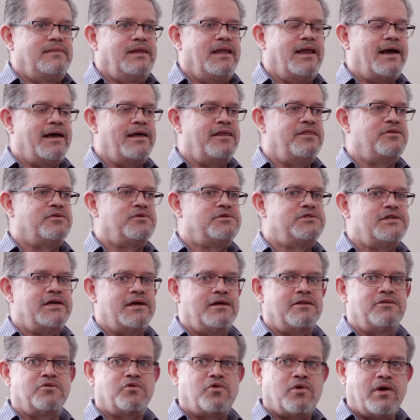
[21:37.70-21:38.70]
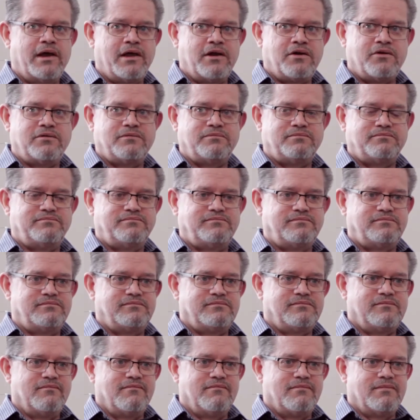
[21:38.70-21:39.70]
9th or 10th grader
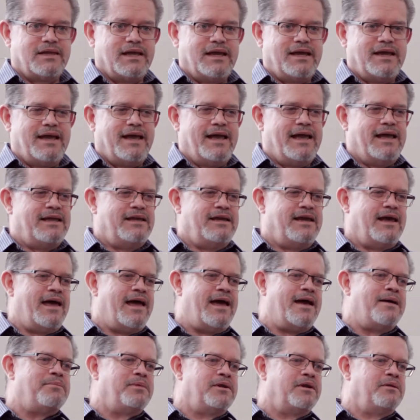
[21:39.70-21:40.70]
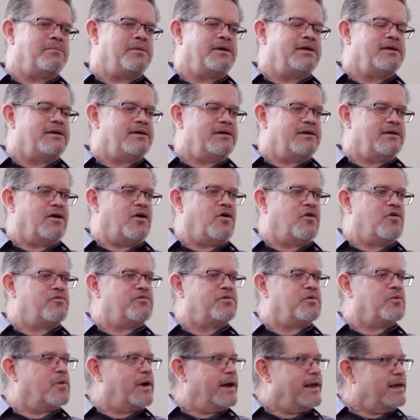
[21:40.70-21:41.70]
and you happen to be
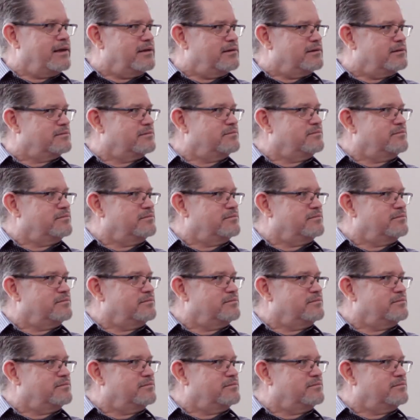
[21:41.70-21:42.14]
overweight,